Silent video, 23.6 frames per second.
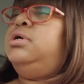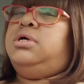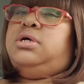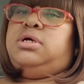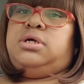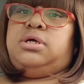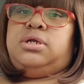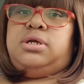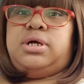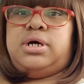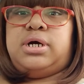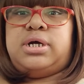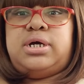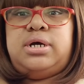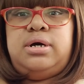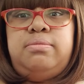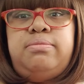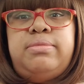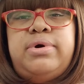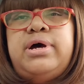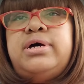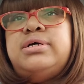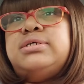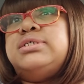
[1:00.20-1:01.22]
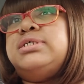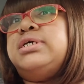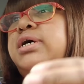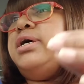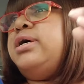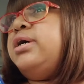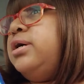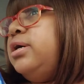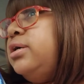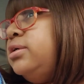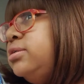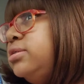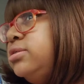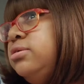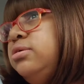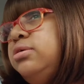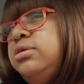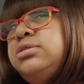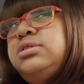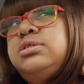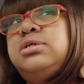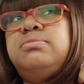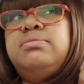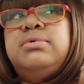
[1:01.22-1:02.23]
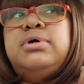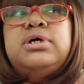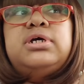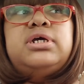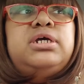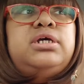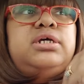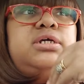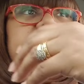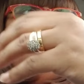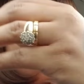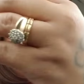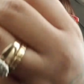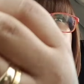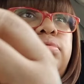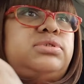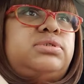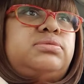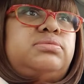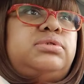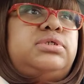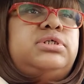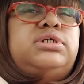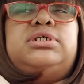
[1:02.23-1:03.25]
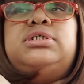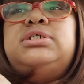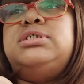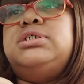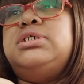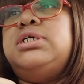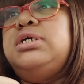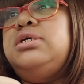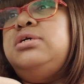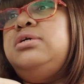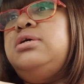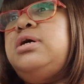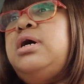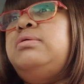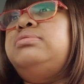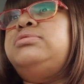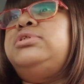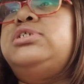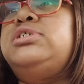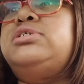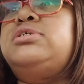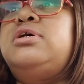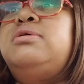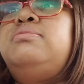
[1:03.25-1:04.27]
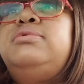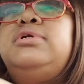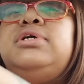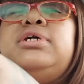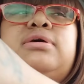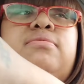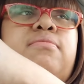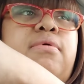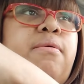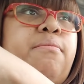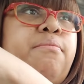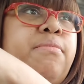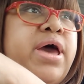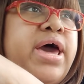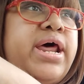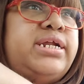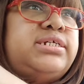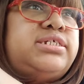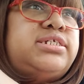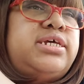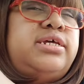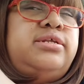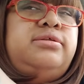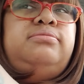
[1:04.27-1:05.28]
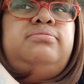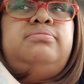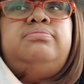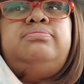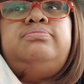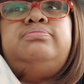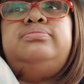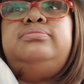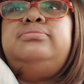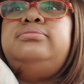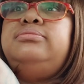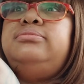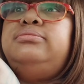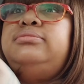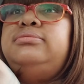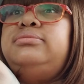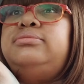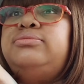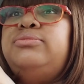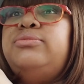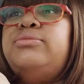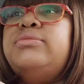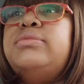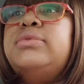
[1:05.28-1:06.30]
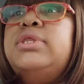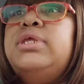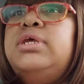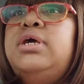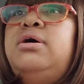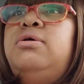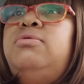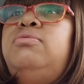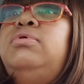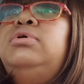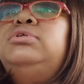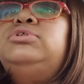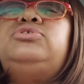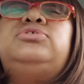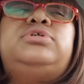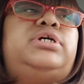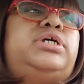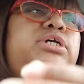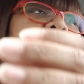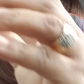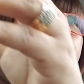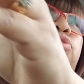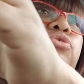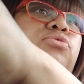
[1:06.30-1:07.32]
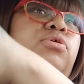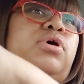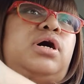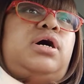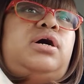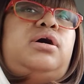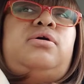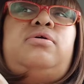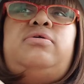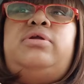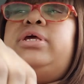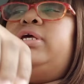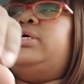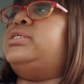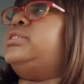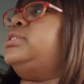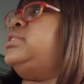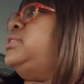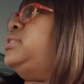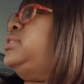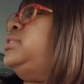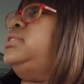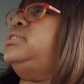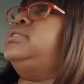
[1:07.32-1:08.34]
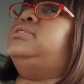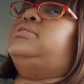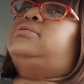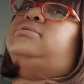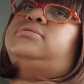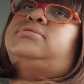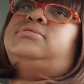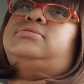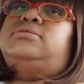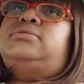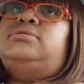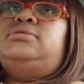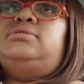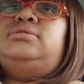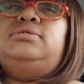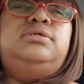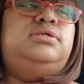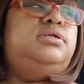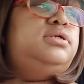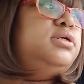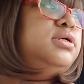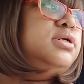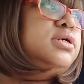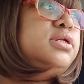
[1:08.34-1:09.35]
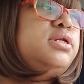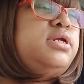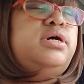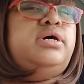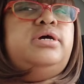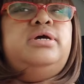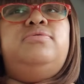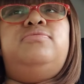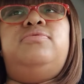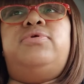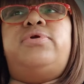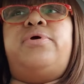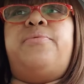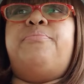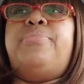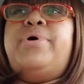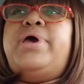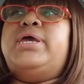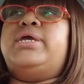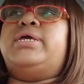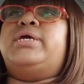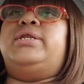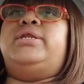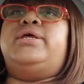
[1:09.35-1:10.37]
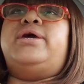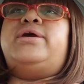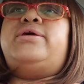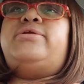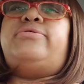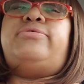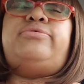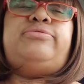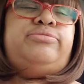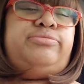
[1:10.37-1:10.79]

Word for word: And I come outside, so I was talking about getting him some this, getting him, I'm coming to get my medicine. I wasn't trying to do all this. Now he want a baconator.